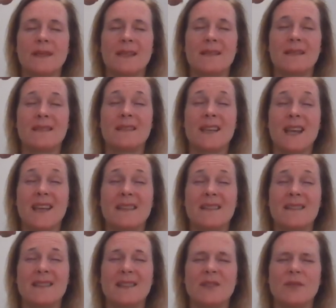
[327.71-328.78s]
Is it
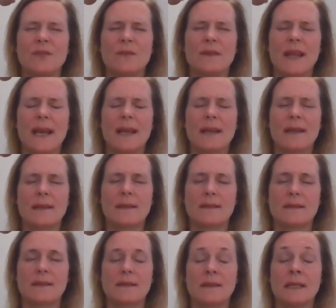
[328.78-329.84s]
tense in your neck?
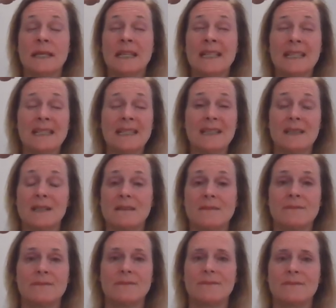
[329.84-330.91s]
Is it
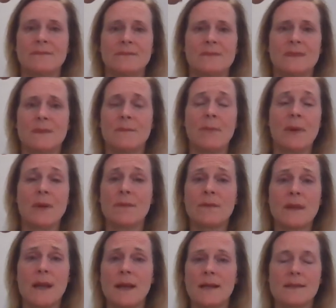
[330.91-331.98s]

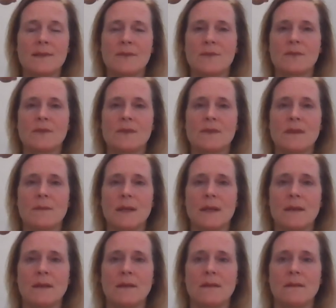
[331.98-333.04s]
butterflies in your
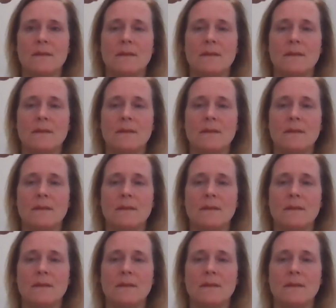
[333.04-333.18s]
stomach?